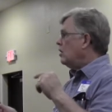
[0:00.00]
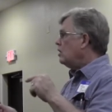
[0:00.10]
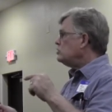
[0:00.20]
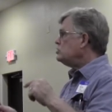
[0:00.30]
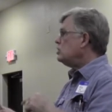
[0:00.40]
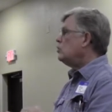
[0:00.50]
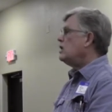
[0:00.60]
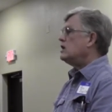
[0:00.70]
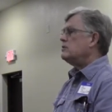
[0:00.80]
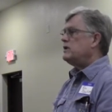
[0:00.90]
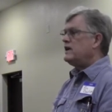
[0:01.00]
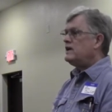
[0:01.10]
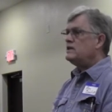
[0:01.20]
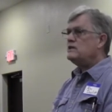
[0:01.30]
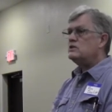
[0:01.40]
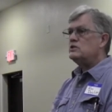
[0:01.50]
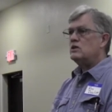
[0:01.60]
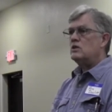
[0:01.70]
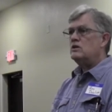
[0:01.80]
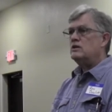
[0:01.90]
Also, while I'm in the
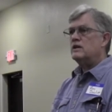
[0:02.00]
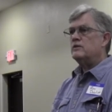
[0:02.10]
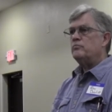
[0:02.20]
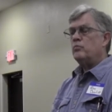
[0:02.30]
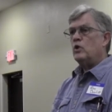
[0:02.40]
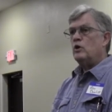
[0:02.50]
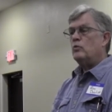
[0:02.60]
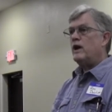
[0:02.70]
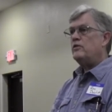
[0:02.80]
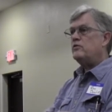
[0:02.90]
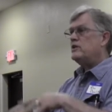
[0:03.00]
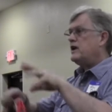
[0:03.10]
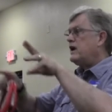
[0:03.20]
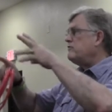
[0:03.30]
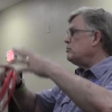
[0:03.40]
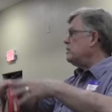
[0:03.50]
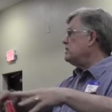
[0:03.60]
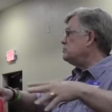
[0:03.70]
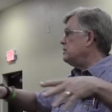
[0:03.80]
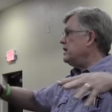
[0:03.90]
salon, rather than having
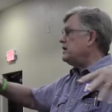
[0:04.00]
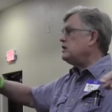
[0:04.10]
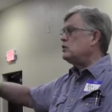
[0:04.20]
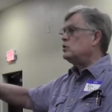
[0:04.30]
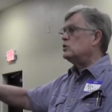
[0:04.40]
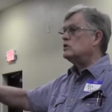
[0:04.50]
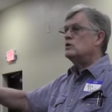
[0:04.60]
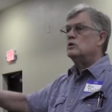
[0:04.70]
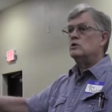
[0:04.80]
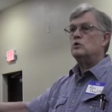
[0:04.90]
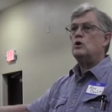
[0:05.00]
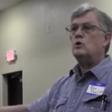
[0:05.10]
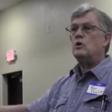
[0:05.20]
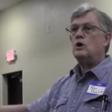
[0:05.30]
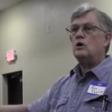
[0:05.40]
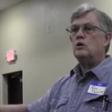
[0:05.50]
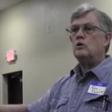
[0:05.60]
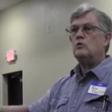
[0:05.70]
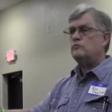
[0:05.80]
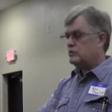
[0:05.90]
my spaghetti cord go all
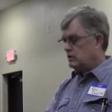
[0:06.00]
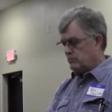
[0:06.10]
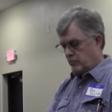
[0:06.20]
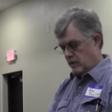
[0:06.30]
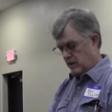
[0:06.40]
over,